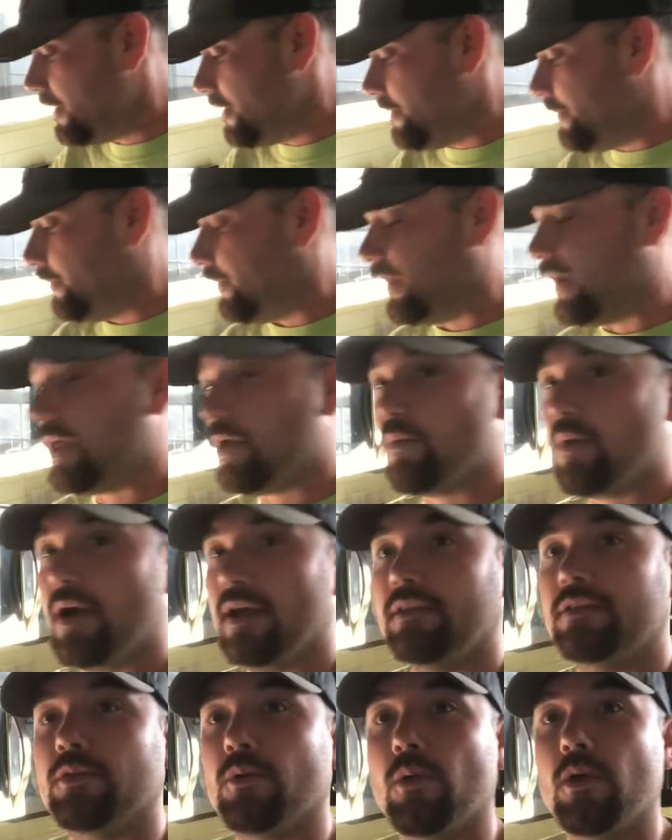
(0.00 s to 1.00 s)
But
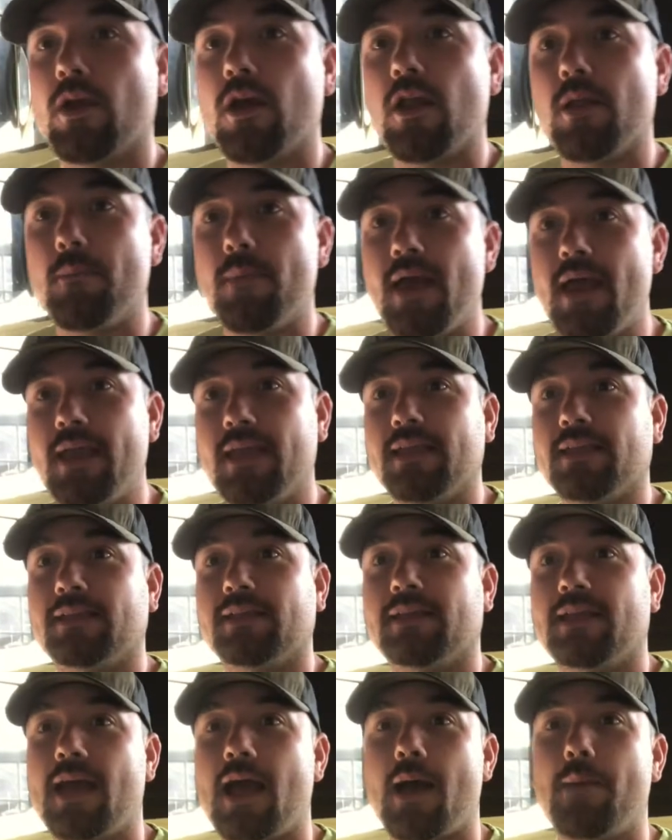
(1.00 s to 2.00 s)
anyway, so we're gonna make it
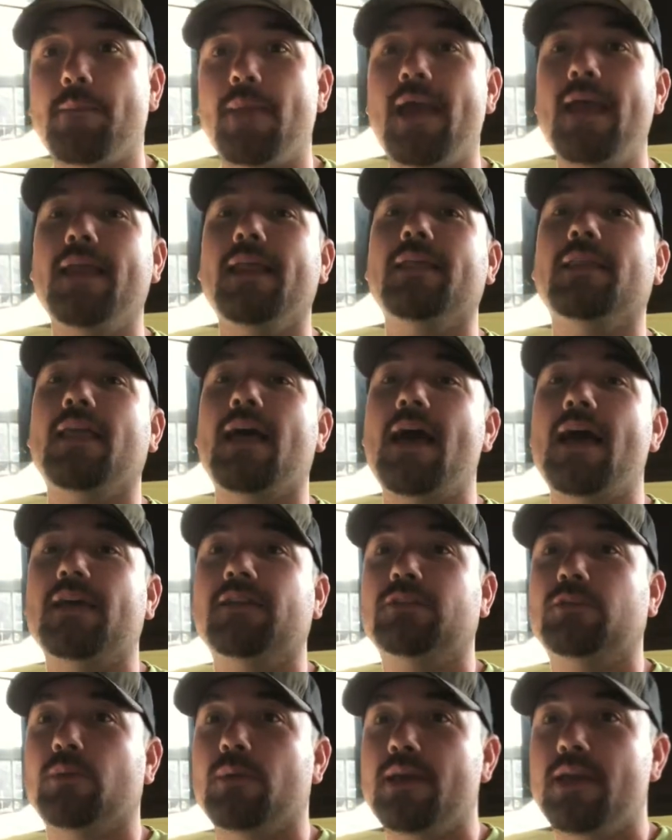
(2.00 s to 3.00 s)
today. I made it
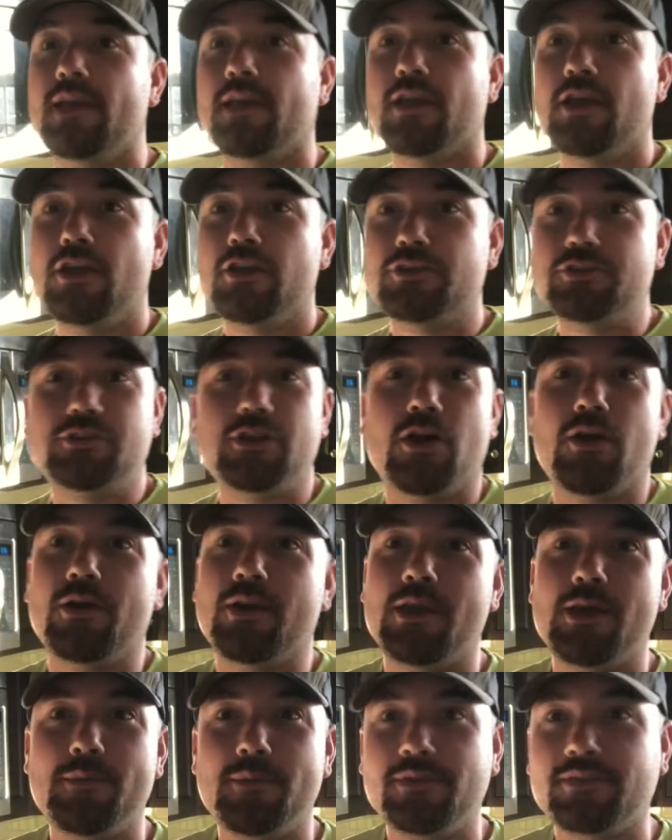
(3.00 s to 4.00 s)
last week, showed
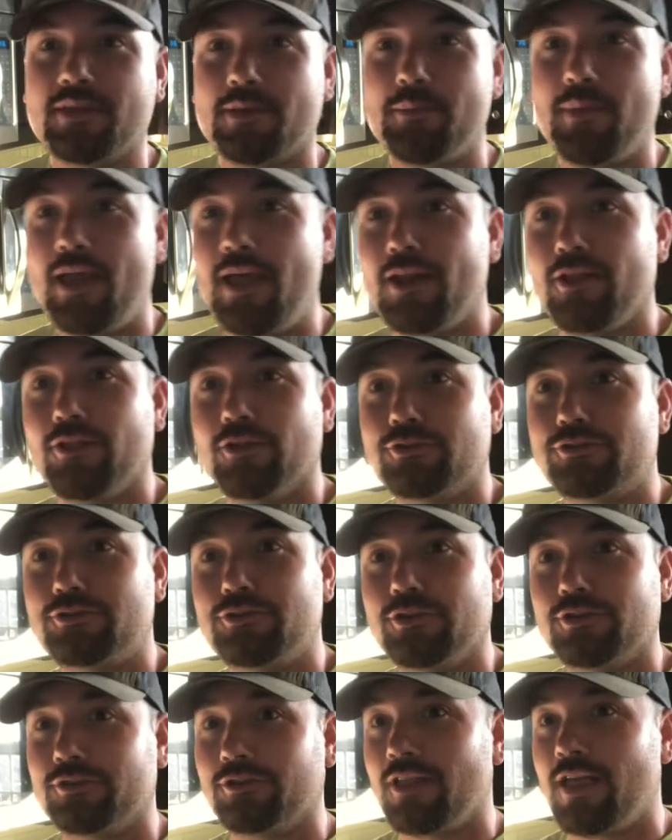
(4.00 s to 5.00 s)
him. He's like, man, it looks
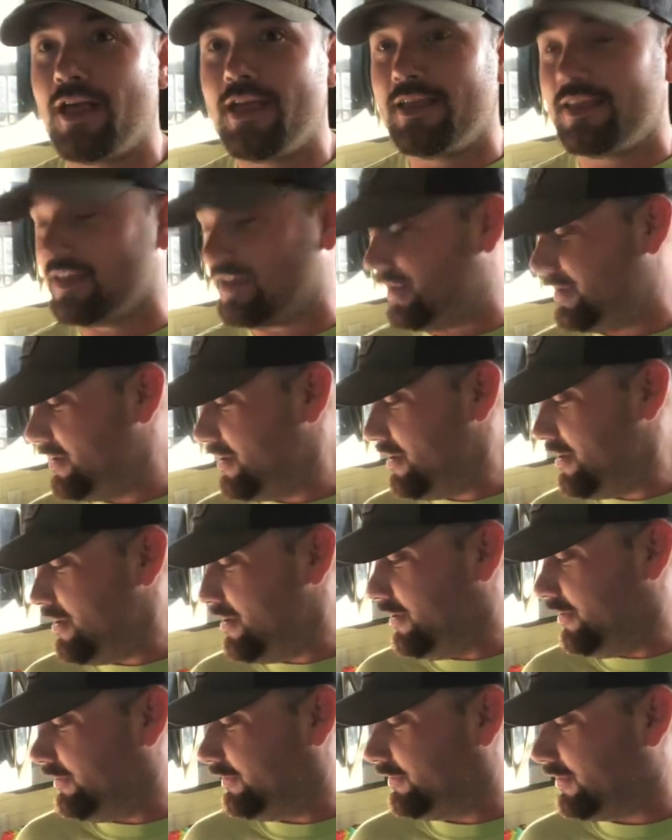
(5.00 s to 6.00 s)
just like it.
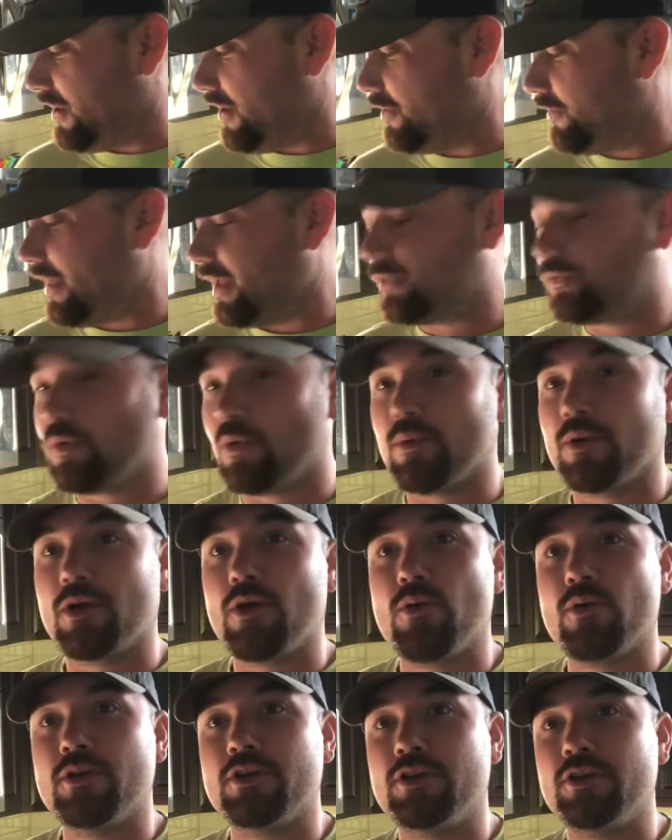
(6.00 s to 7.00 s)
So that's what we're
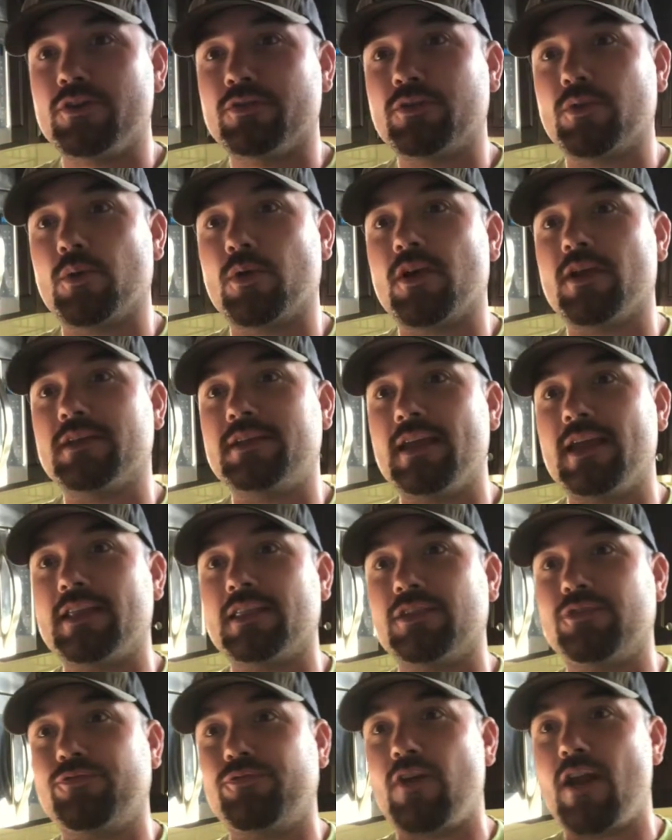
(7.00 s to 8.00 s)
going to do. So we're going to take
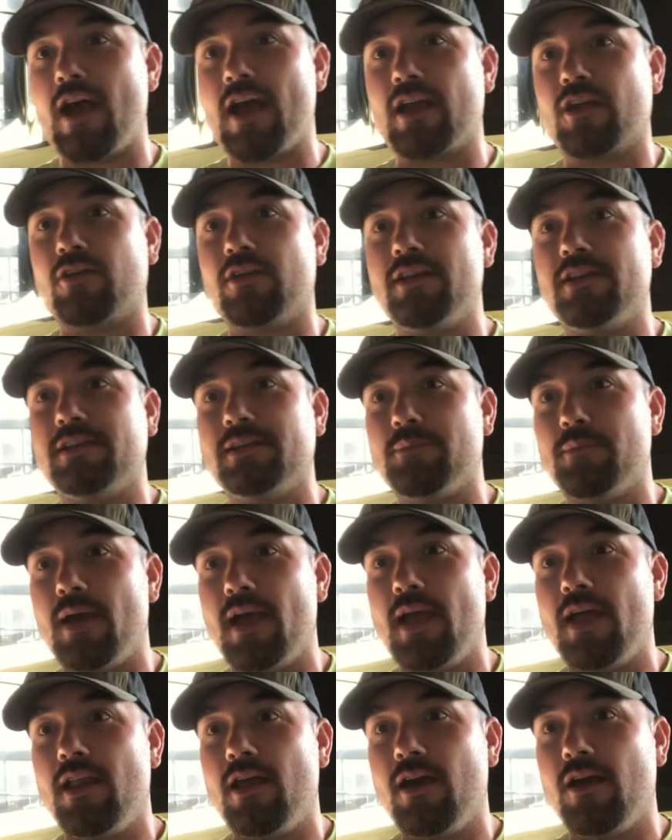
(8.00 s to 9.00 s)
this fried green
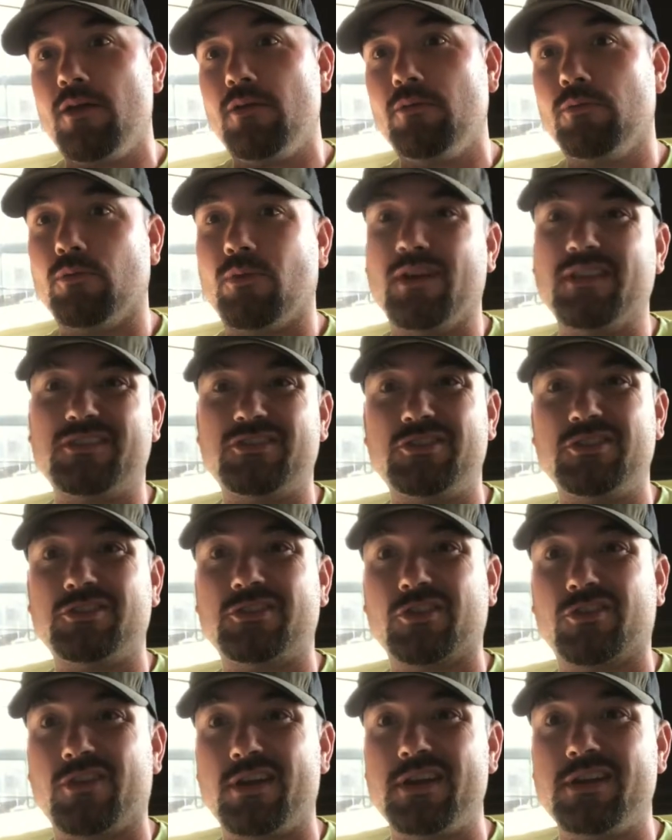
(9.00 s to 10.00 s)
tomato. Well, it's
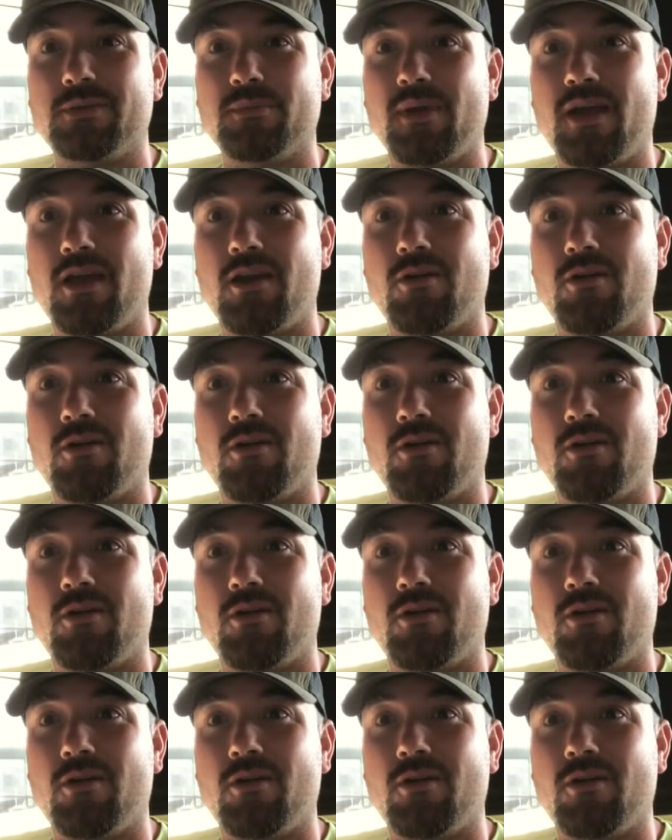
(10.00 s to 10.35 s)
just a green tomato